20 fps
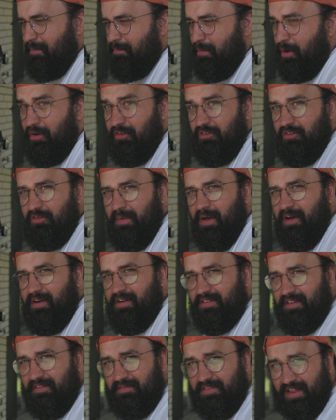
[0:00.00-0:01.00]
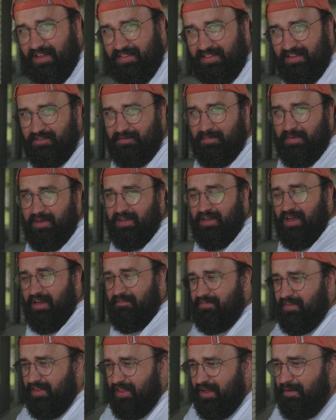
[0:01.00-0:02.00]
a burn smell because I feel like I
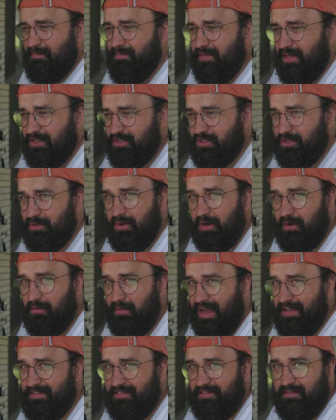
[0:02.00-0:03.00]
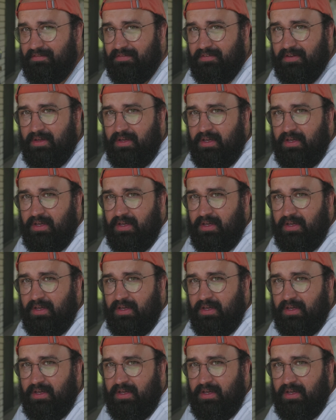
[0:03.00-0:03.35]
feel like I'm being too aggressive.